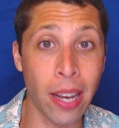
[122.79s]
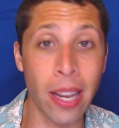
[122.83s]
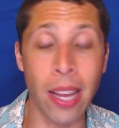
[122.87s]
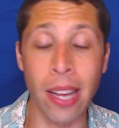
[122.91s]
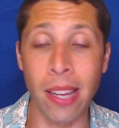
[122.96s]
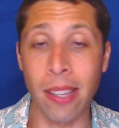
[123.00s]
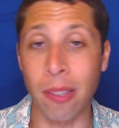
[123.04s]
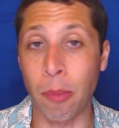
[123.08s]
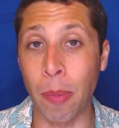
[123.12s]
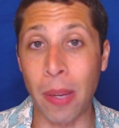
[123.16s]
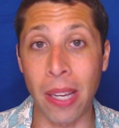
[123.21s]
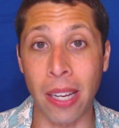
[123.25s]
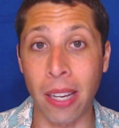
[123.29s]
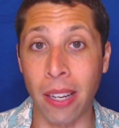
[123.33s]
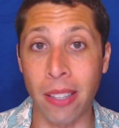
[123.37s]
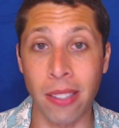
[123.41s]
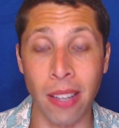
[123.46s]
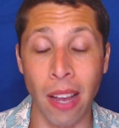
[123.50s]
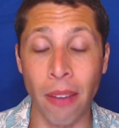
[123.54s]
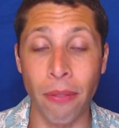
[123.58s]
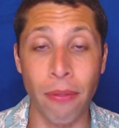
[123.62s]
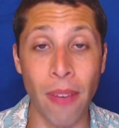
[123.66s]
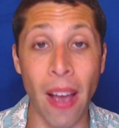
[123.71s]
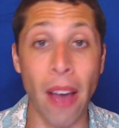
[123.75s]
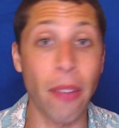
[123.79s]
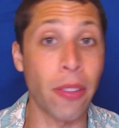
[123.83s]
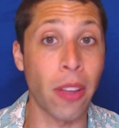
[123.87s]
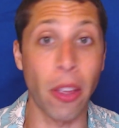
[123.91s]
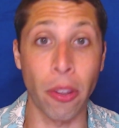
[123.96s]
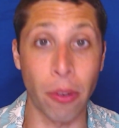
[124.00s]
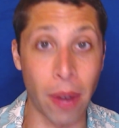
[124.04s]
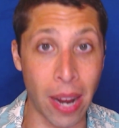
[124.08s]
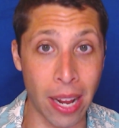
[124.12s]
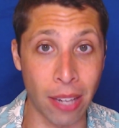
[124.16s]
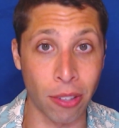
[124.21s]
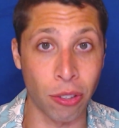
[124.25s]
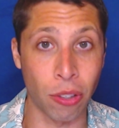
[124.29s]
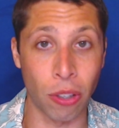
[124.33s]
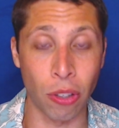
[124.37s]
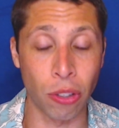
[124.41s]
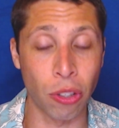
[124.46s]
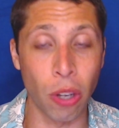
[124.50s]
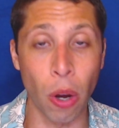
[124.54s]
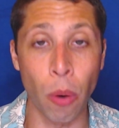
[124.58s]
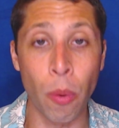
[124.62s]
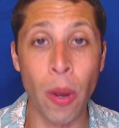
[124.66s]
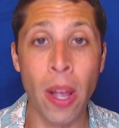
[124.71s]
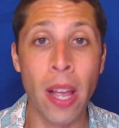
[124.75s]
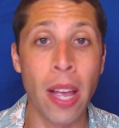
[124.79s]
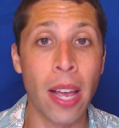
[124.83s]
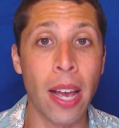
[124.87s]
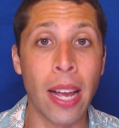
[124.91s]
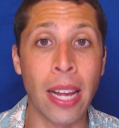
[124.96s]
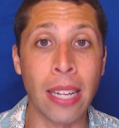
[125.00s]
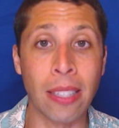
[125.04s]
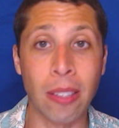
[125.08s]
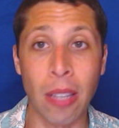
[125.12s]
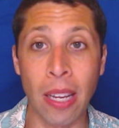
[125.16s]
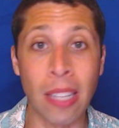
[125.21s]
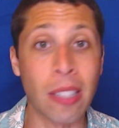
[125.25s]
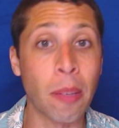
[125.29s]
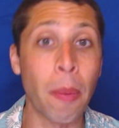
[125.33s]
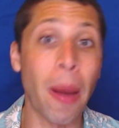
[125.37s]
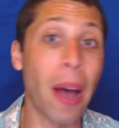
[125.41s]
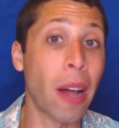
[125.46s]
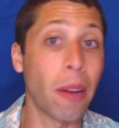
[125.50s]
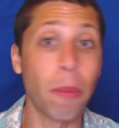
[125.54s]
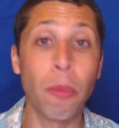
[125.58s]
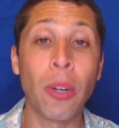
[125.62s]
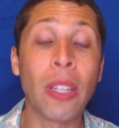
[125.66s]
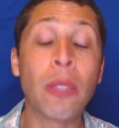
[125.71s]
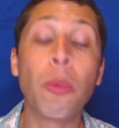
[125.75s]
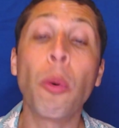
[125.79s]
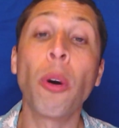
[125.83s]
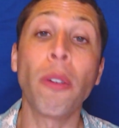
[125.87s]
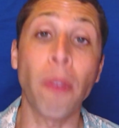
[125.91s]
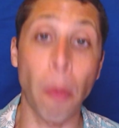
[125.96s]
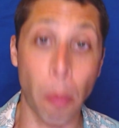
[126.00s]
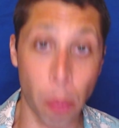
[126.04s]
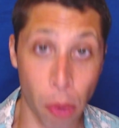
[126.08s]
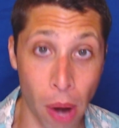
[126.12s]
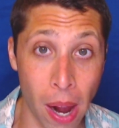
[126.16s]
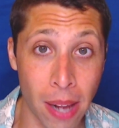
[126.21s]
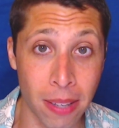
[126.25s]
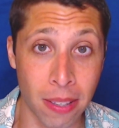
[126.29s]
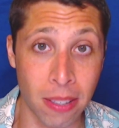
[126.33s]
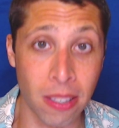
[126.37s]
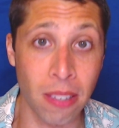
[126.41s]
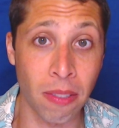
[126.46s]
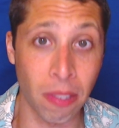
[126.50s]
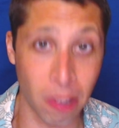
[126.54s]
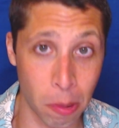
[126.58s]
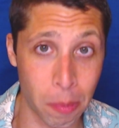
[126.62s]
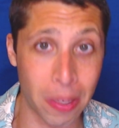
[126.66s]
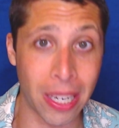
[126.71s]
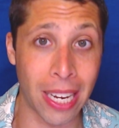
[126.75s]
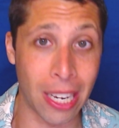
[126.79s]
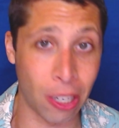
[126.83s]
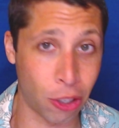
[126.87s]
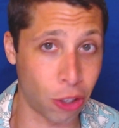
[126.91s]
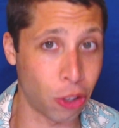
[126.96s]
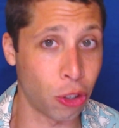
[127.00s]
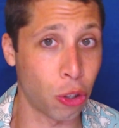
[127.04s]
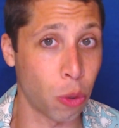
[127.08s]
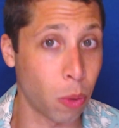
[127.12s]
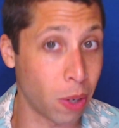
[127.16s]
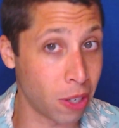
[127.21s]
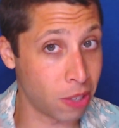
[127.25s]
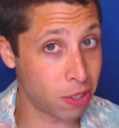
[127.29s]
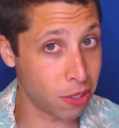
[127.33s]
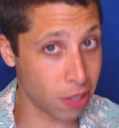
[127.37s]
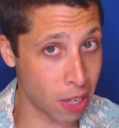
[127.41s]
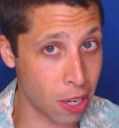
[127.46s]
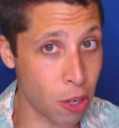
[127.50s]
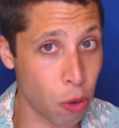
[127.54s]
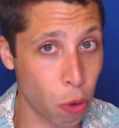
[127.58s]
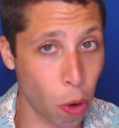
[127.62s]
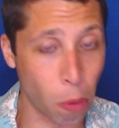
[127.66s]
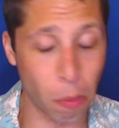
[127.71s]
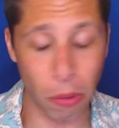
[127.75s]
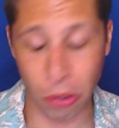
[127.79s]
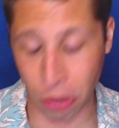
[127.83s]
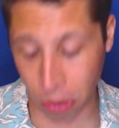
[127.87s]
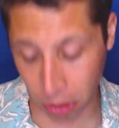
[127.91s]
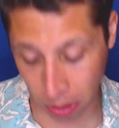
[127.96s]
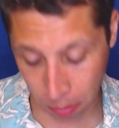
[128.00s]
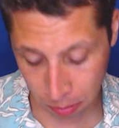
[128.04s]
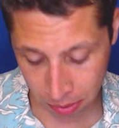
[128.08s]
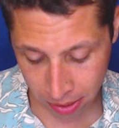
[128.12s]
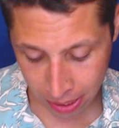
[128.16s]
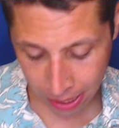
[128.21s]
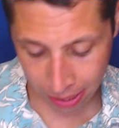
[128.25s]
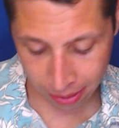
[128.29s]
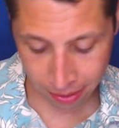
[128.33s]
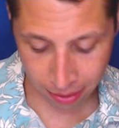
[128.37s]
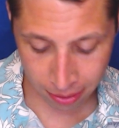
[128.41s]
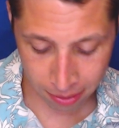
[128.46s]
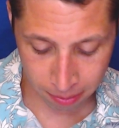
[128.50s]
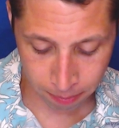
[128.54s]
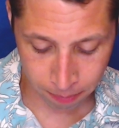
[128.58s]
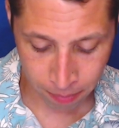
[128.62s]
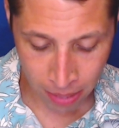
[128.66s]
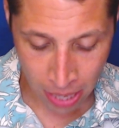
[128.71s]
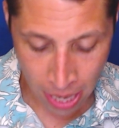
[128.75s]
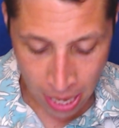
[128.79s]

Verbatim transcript: is because I've found the other answer. So it's, it's about, it's more of a process of elimination choice in normal circumstances.